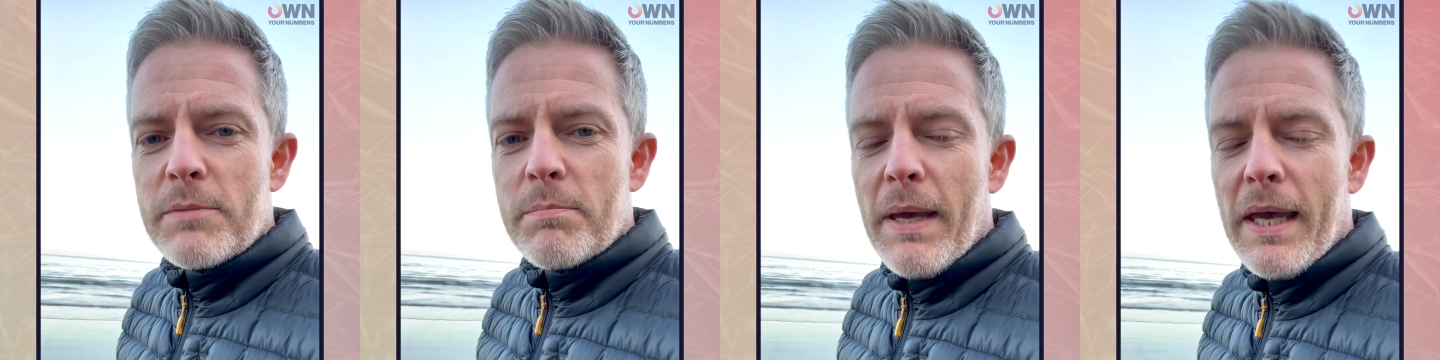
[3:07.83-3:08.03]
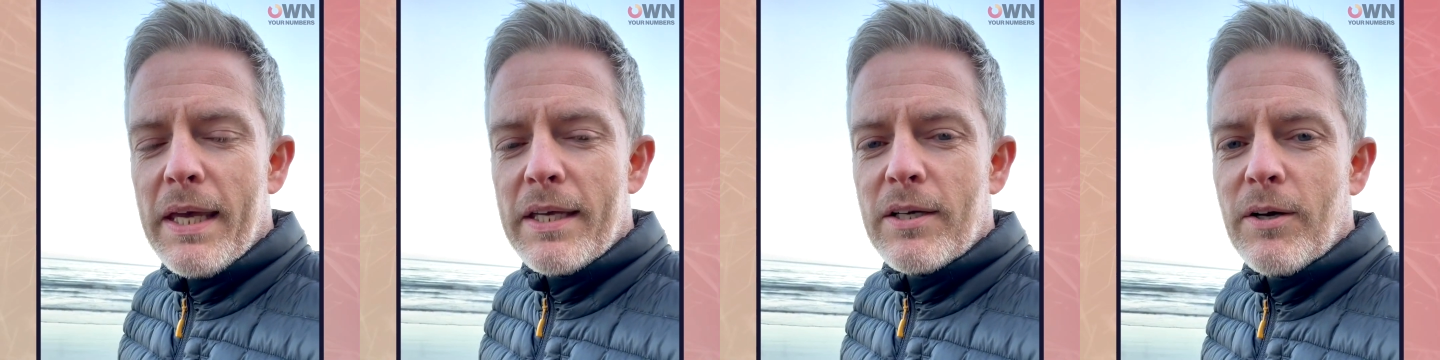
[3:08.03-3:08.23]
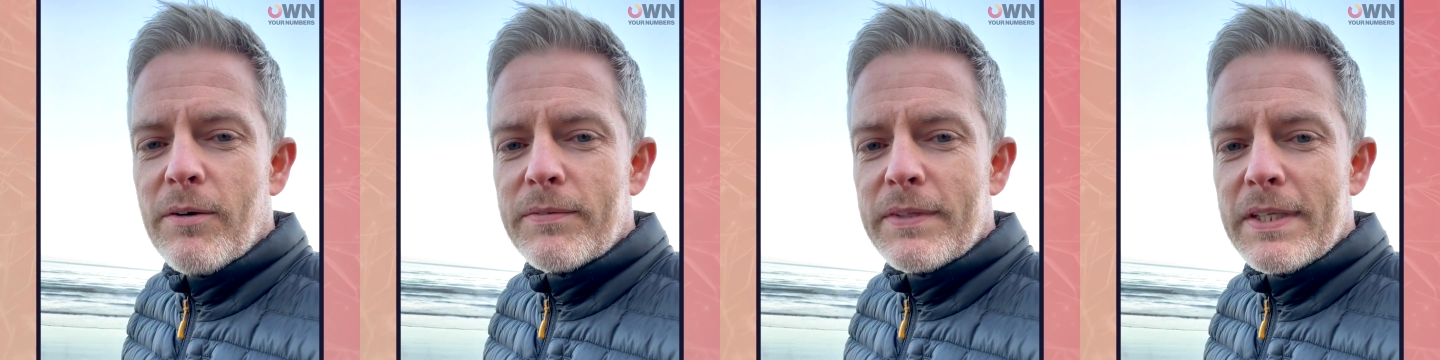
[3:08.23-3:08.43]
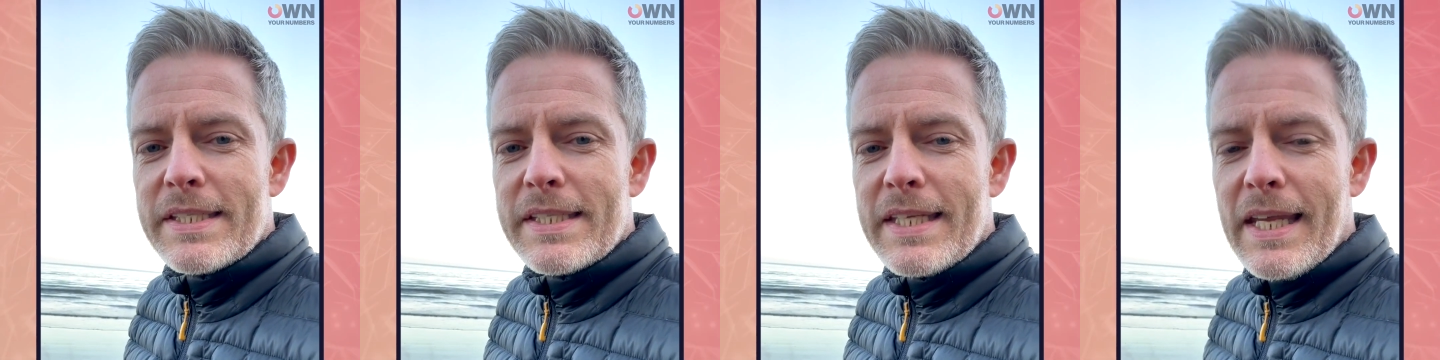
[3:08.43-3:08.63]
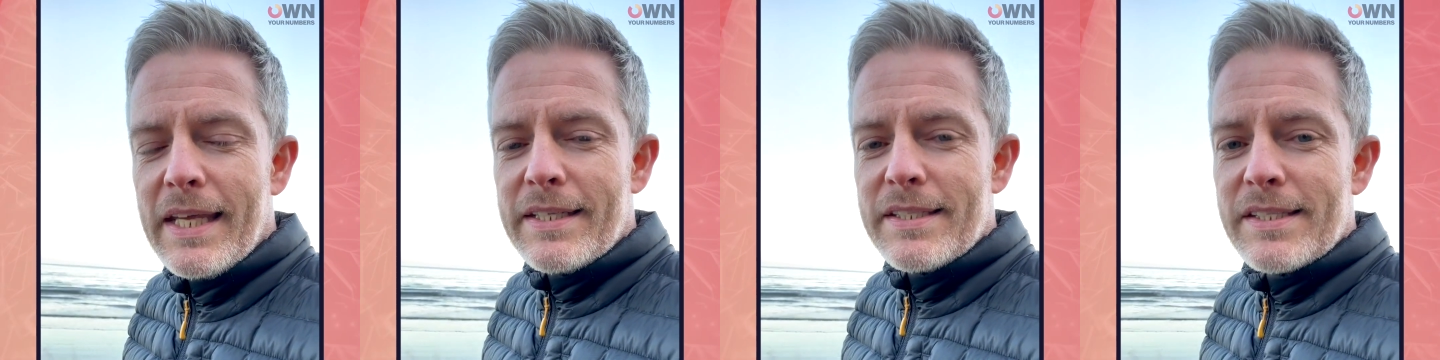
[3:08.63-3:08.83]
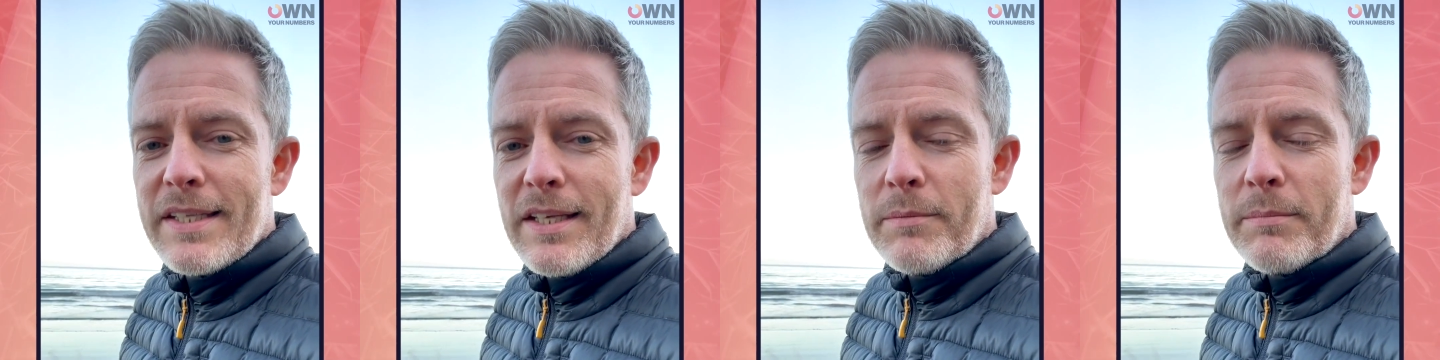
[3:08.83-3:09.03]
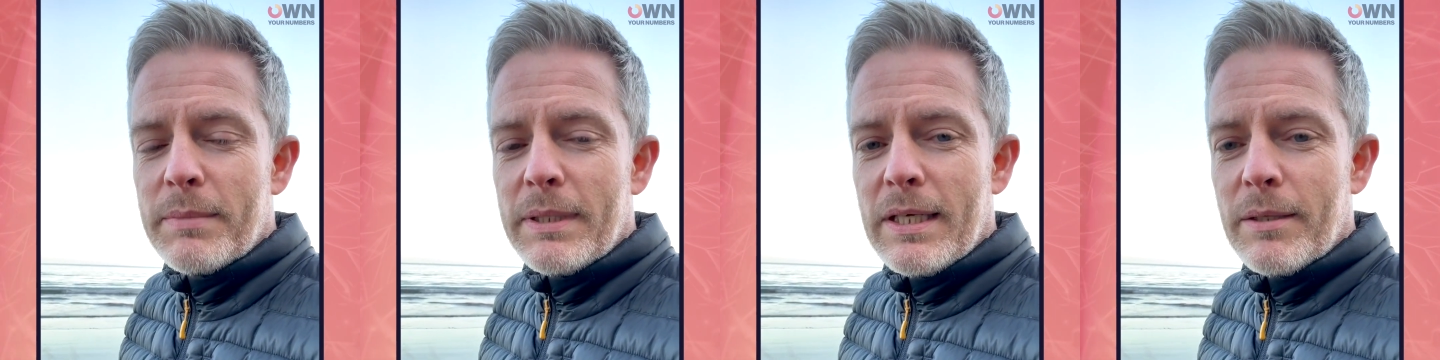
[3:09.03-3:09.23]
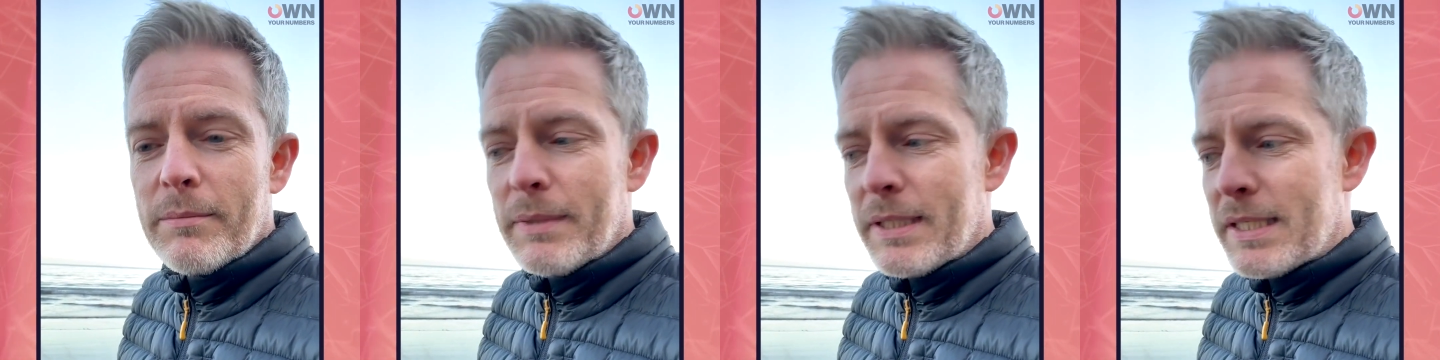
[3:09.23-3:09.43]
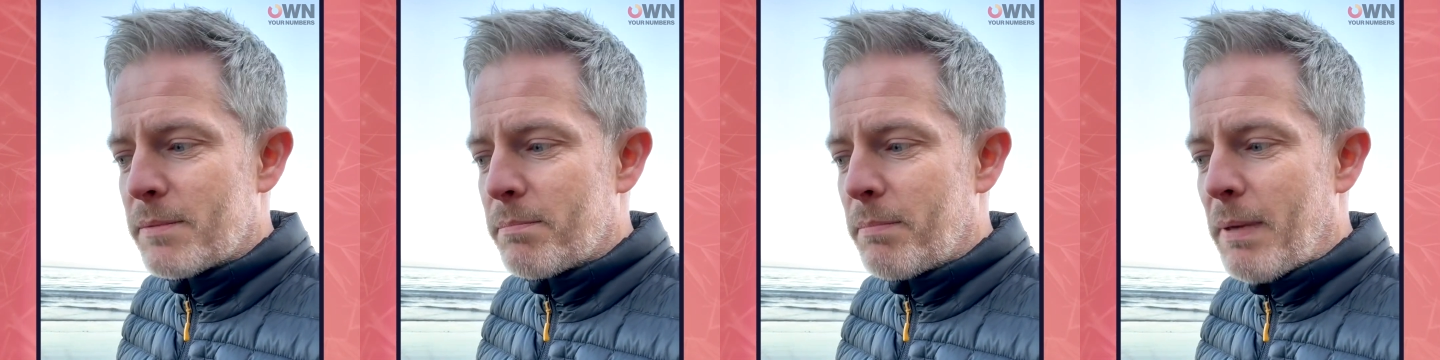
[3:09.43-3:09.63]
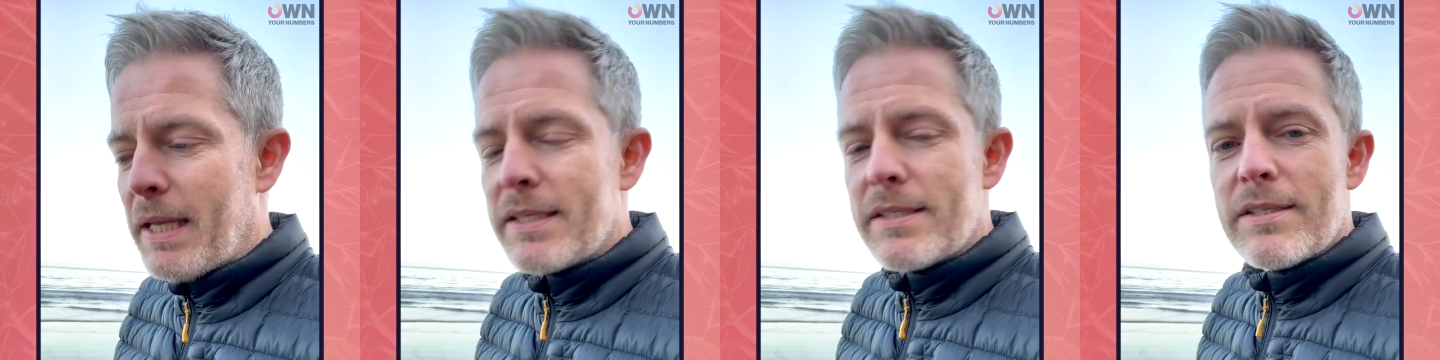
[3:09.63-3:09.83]
paying off this debt is going to become
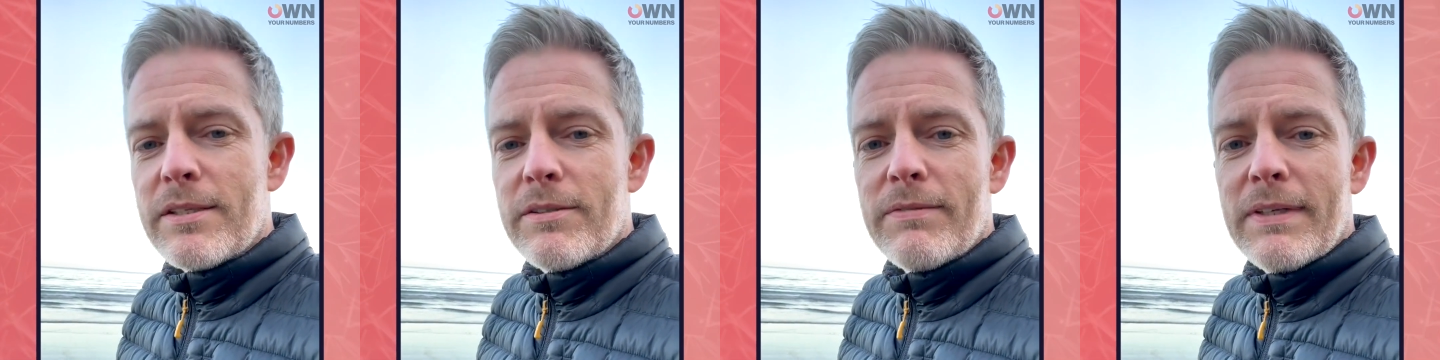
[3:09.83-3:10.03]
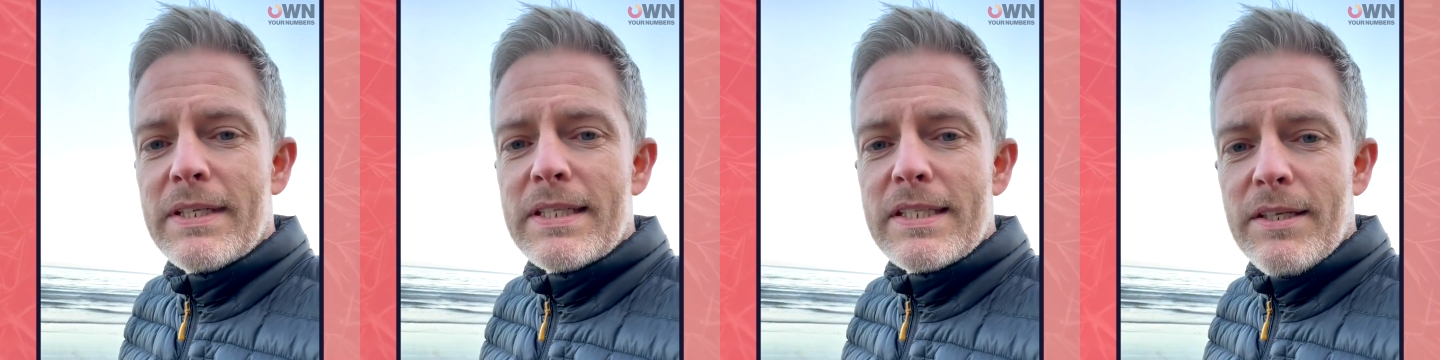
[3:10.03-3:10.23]
expensive and